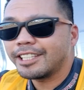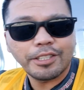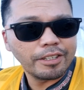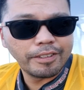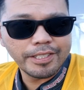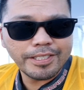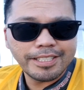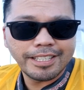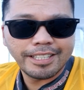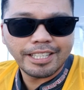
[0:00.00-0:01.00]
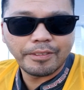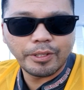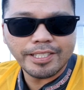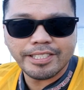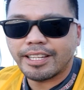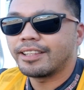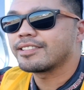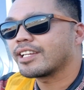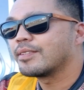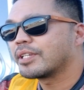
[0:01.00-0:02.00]
nervous, even though excited at the
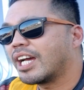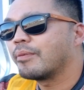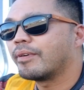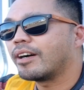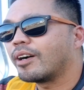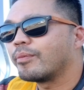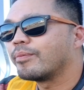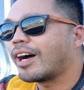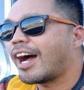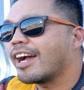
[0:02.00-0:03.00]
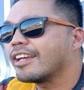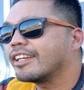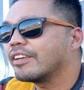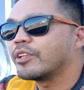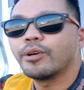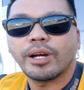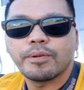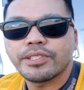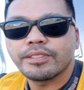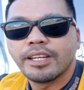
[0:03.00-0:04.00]
same time. Even though I
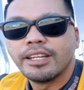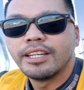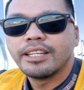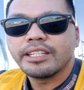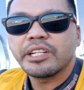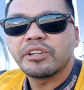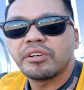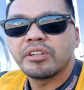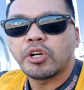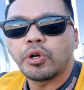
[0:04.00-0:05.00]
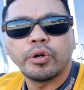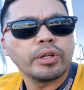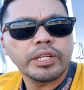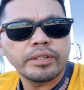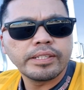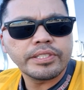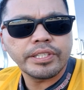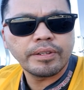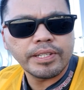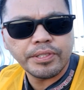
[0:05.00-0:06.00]
was here earlier this
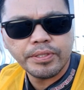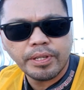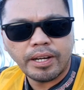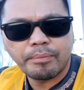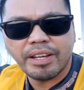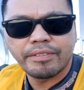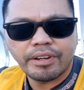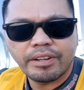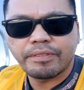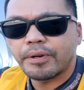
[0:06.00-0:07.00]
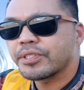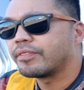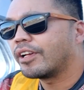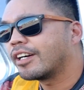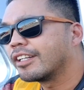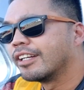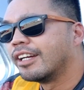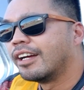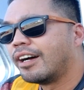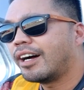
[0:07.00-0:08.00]
year, as you saw in my very first vlog,
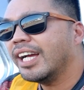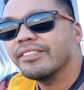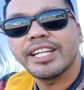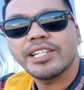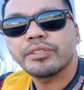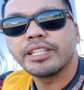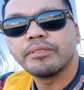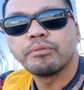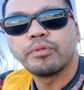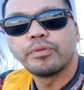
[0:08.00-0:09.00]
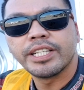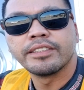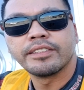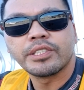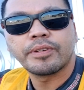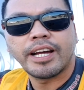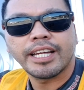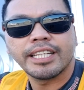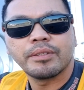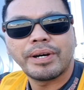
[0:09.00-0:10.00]
I haven't actually ridden the
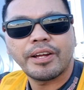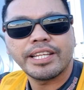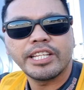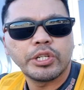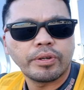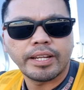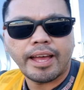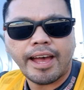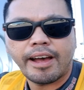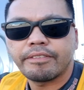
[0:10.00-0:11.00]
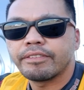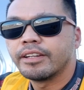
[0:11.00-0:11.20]
track in about 1.5 years.